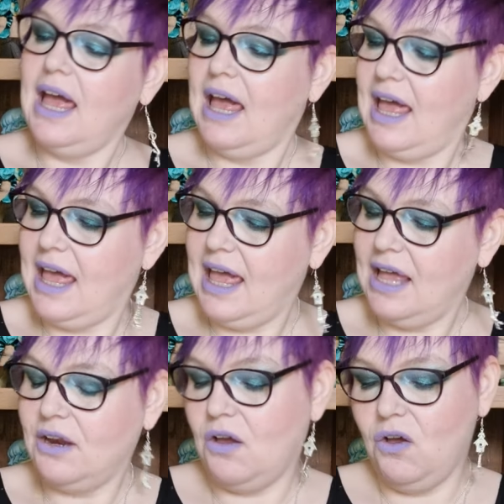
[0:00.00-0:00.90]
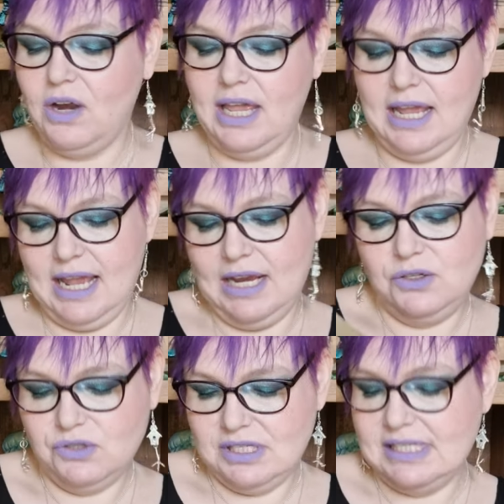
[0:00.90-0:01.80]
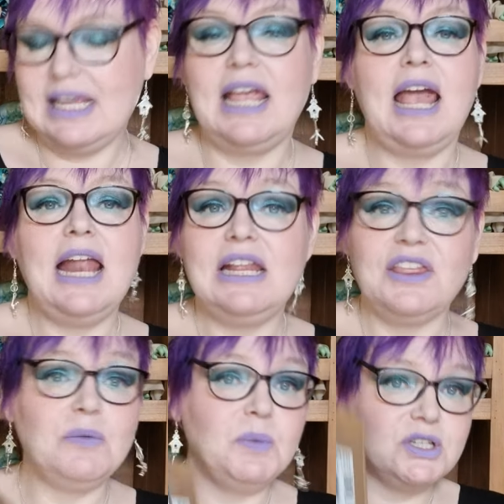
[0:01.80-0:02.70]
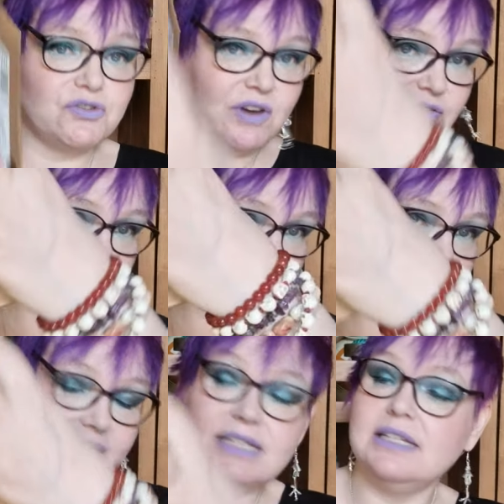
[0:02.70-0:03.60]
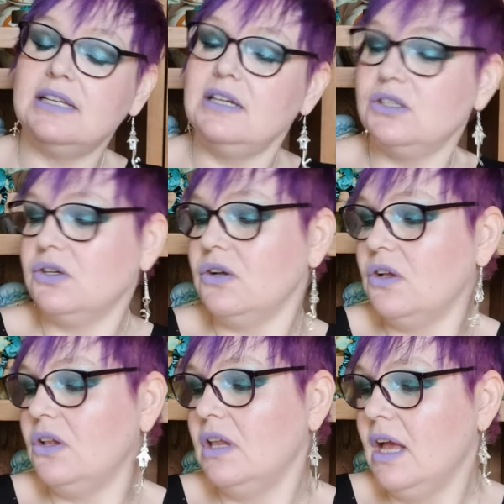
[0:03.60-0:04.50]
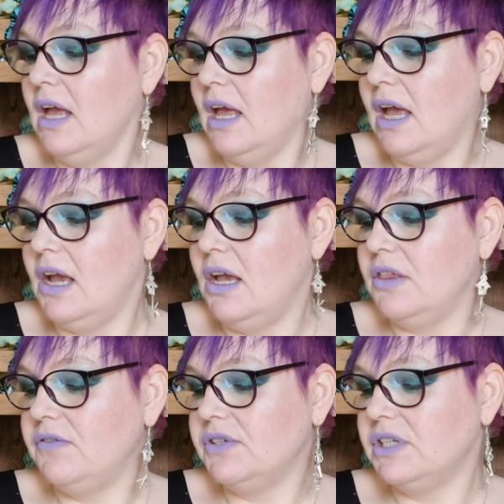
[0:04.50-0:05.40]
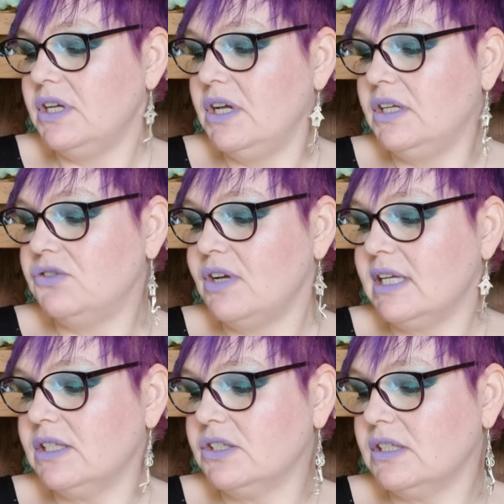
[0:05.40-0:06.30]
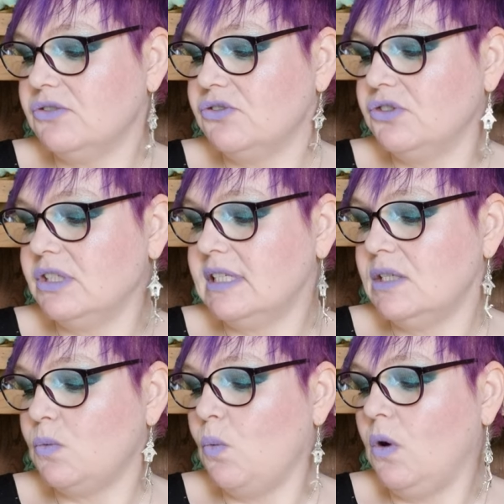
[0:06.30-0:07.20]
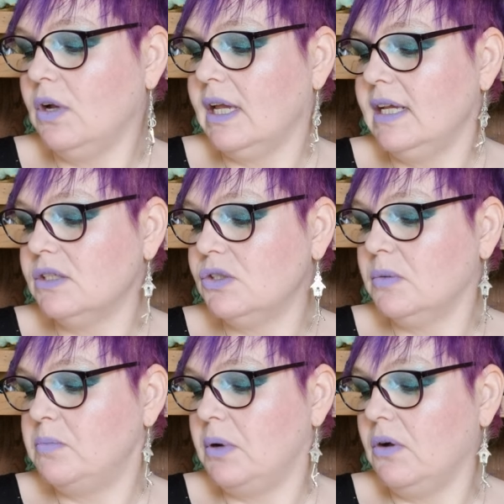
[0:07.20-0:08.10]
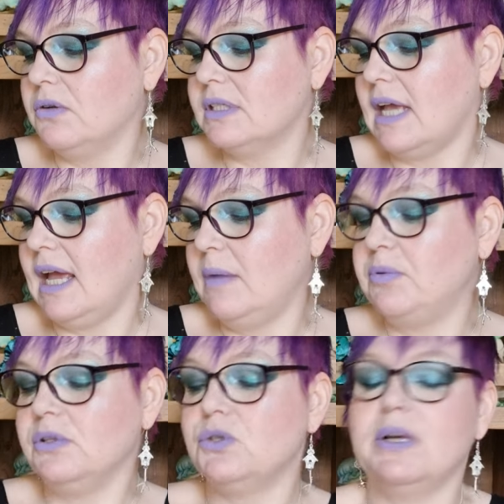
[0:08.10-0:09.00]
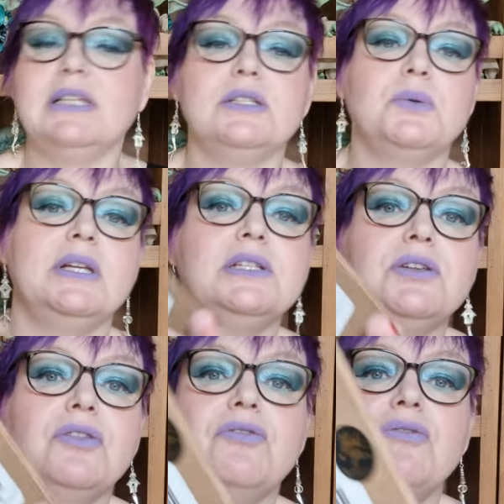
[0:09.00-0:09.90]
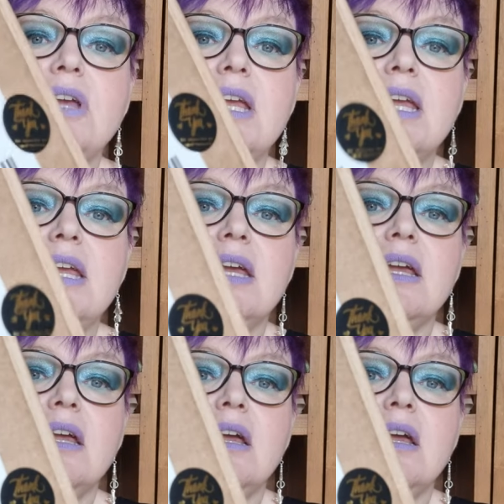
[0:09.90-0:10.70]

and on it it doesn't say anything witchcraft related at all. The return address just says Wonky Subbox April 2023